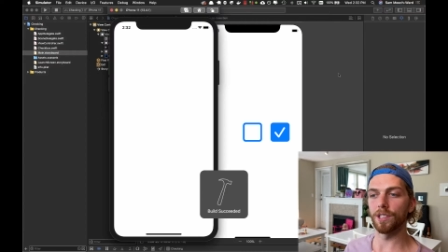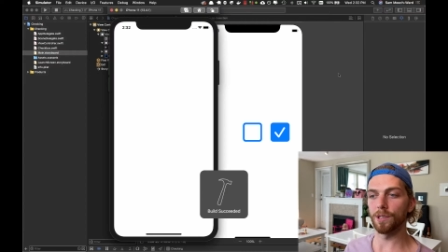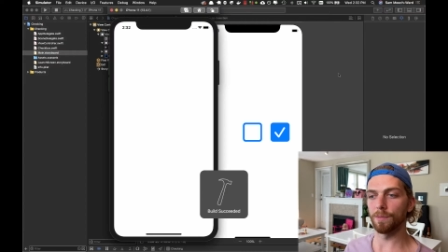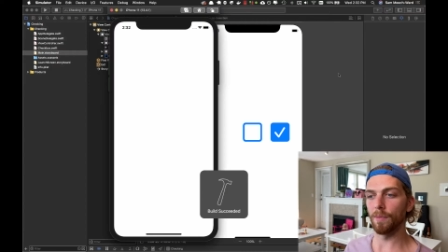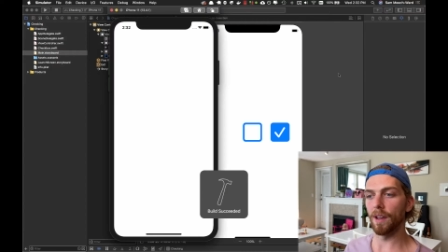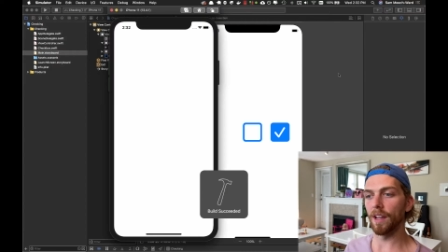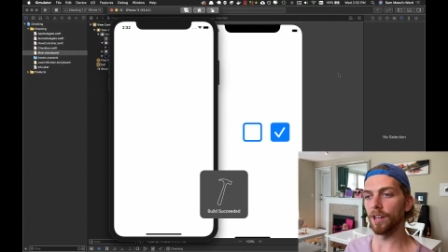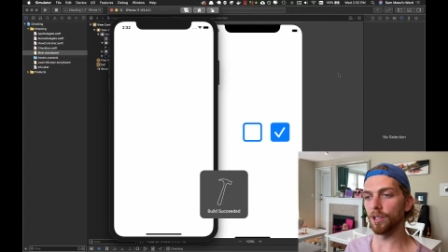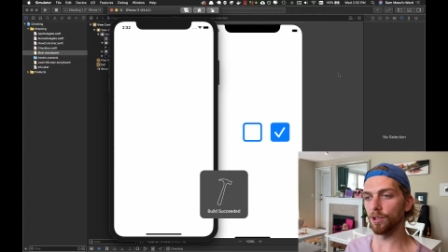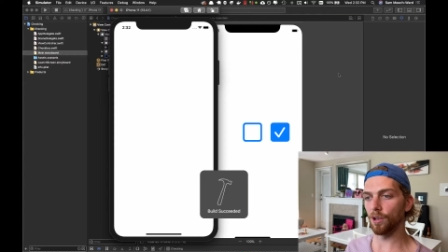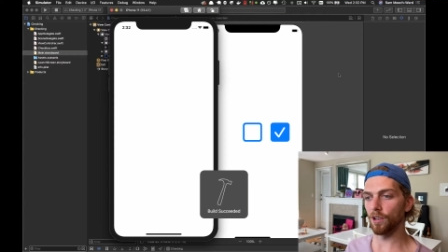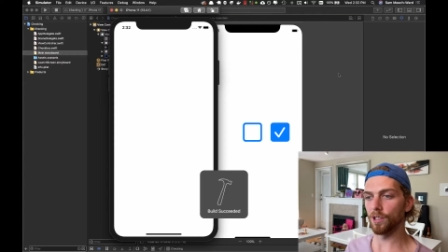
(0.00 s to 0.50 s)
Just
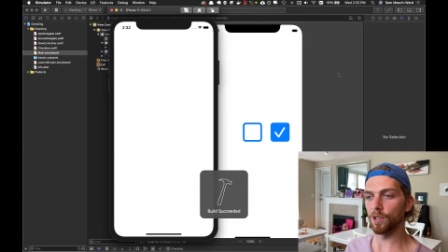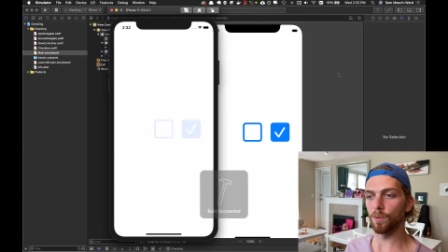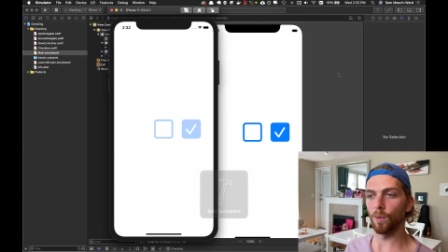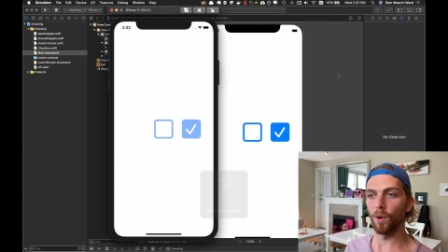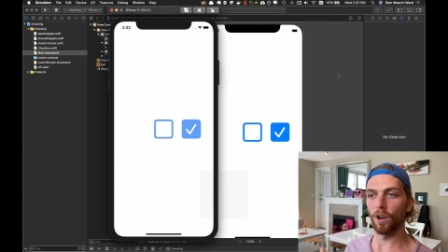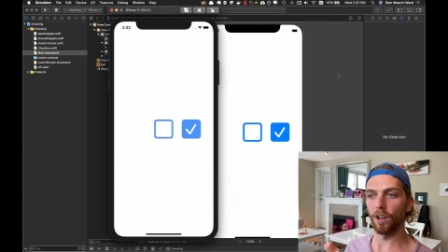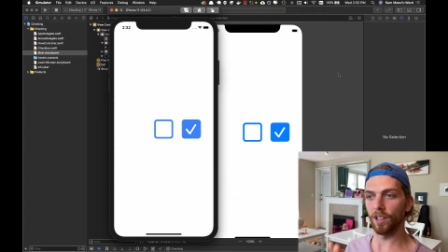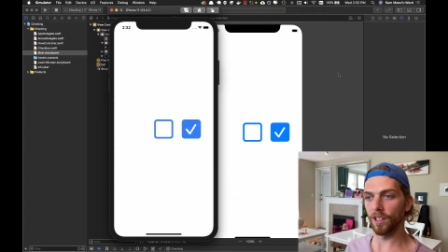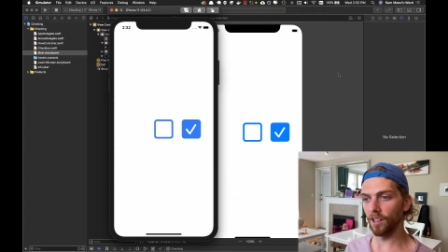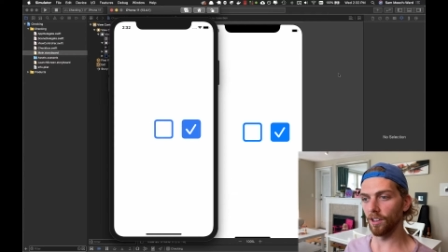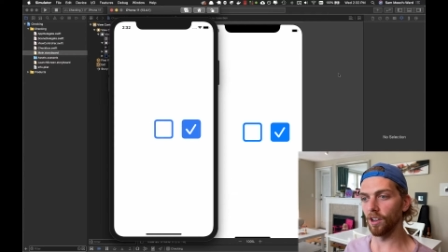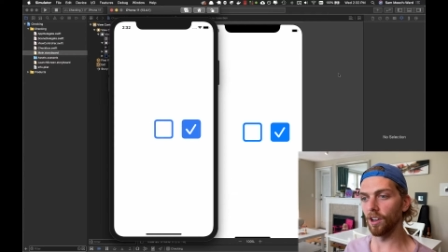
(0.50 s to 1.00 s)
make sure it's
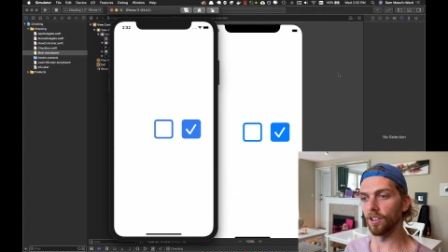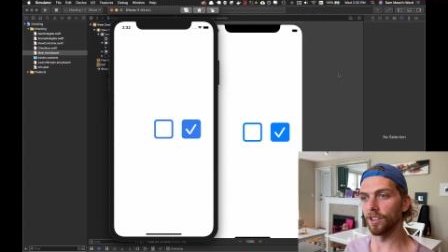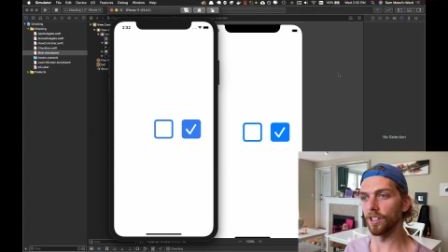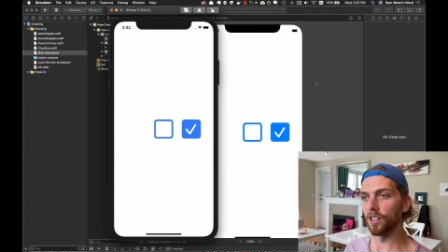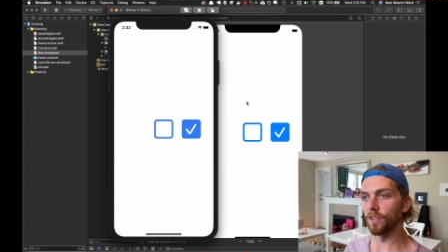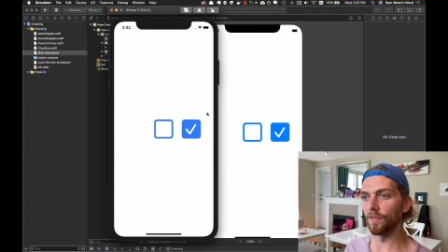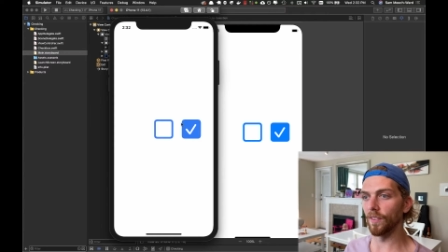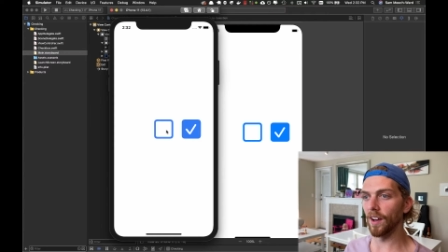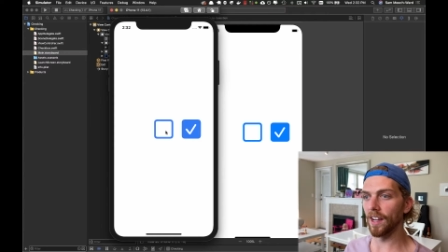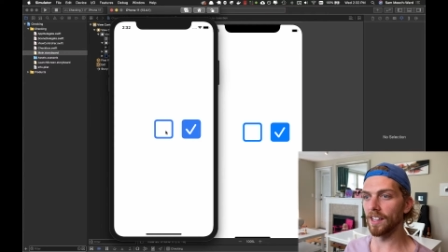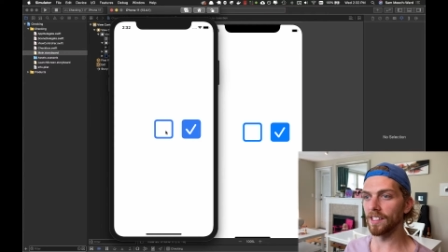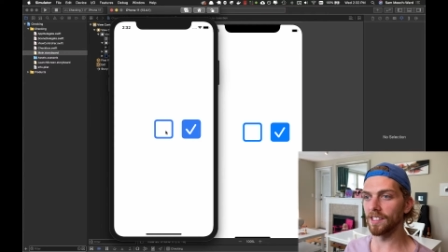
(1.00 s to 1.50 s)
working on the
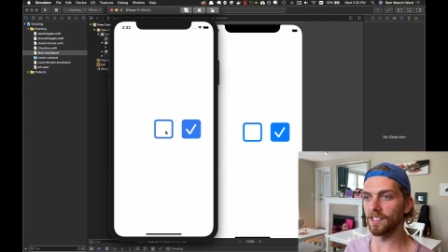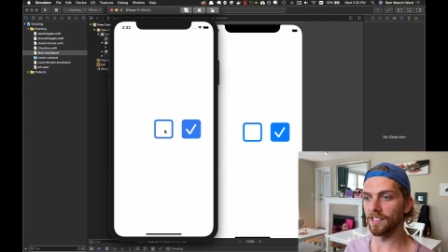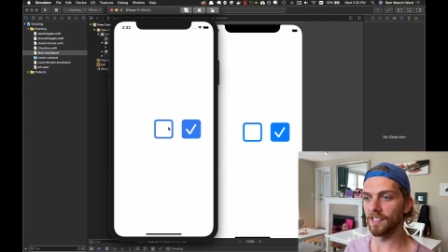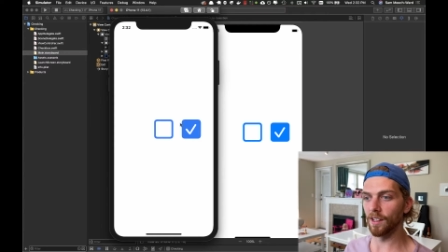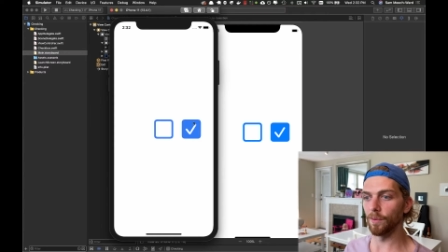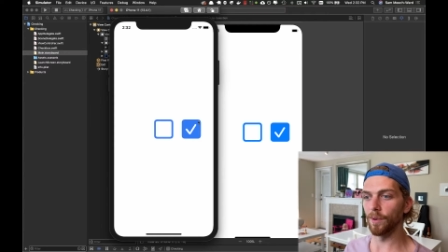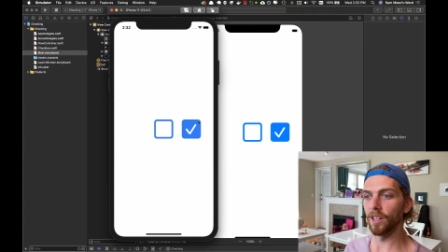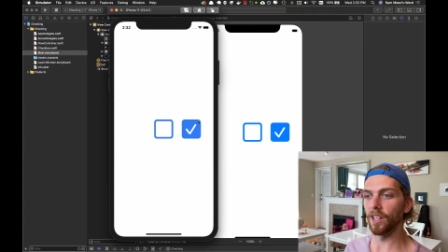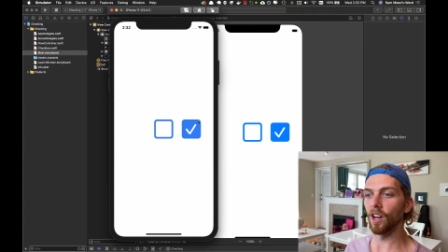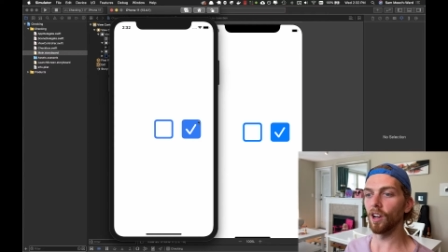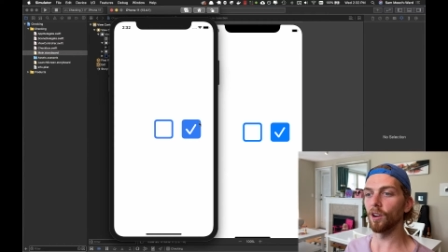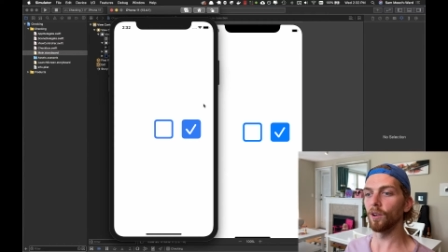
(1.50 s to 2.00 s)
device, and there
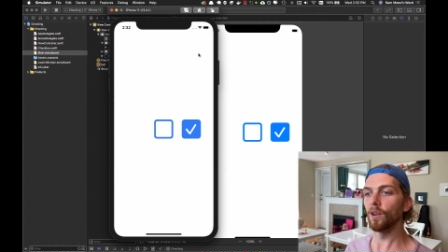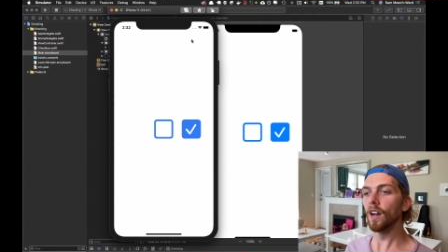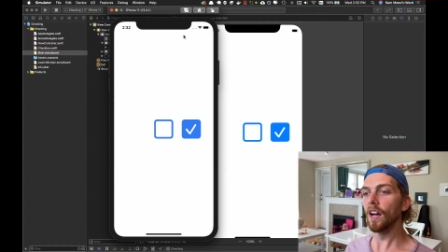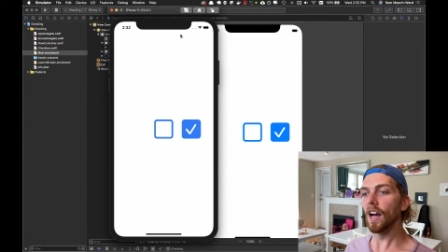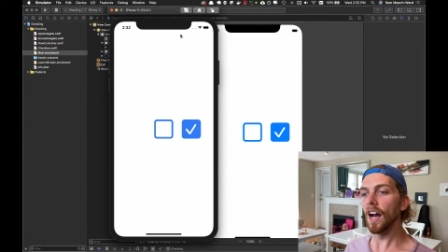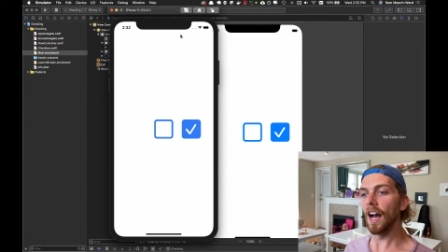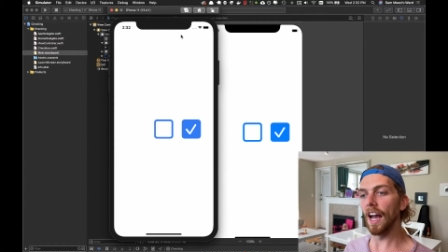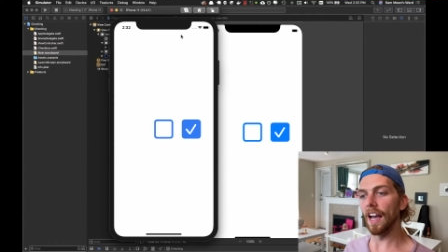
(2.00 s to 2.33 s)
we go.